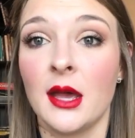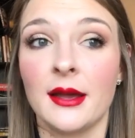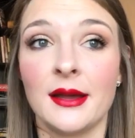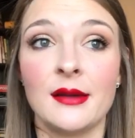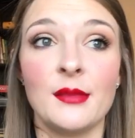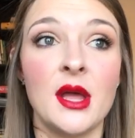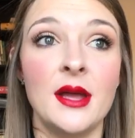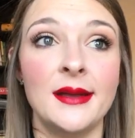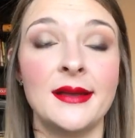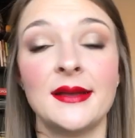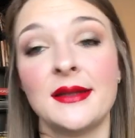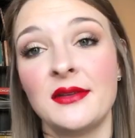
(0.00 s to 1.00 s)
And
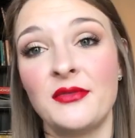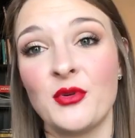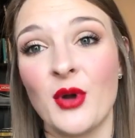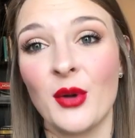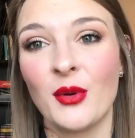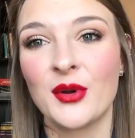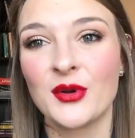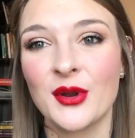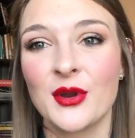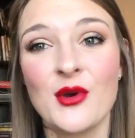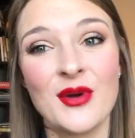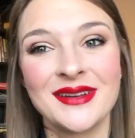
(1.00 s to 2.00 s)
if you are
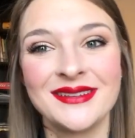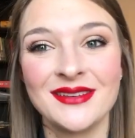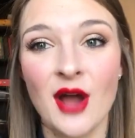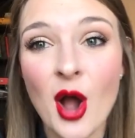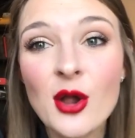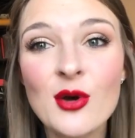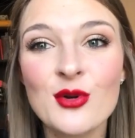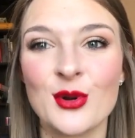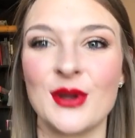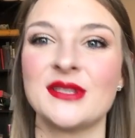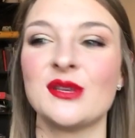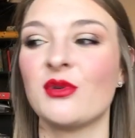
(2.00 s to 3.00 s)
wondering, no, I did not go
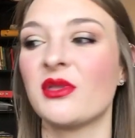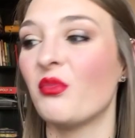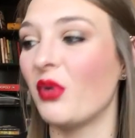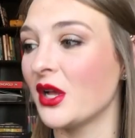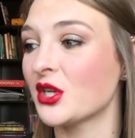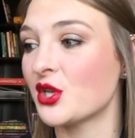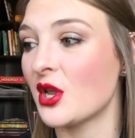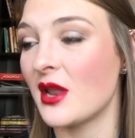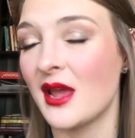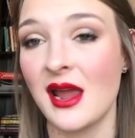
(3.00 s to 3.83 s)
crazy with the blush today.